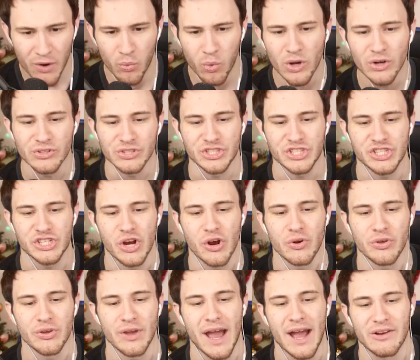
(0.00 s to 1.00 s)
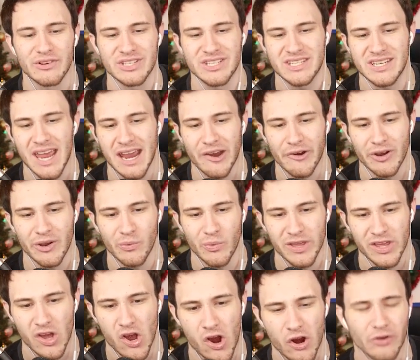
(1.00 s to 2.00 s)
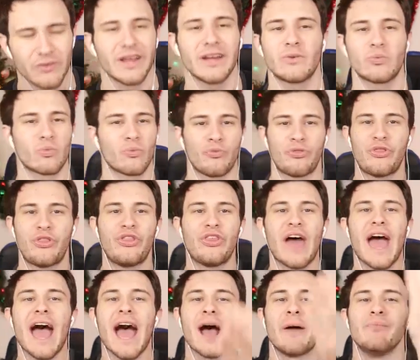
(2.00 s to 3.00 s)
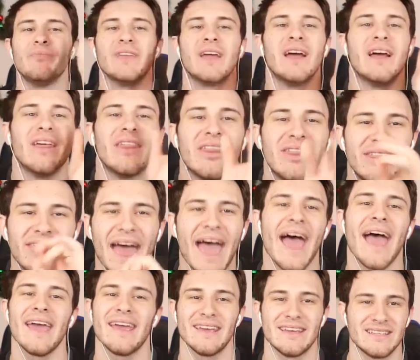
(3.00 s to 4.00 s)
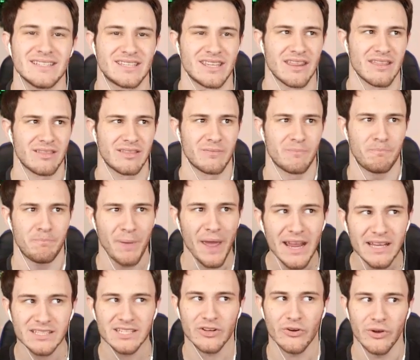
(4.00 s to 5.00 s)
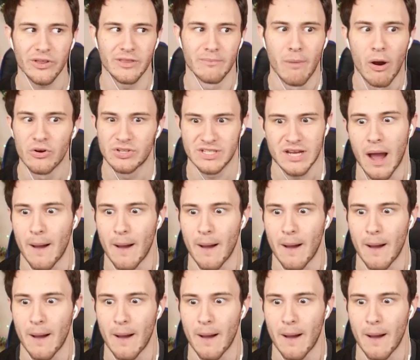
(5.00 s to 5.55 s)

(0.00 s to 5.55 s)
We'll show you how scary we are. Like, that is basically the most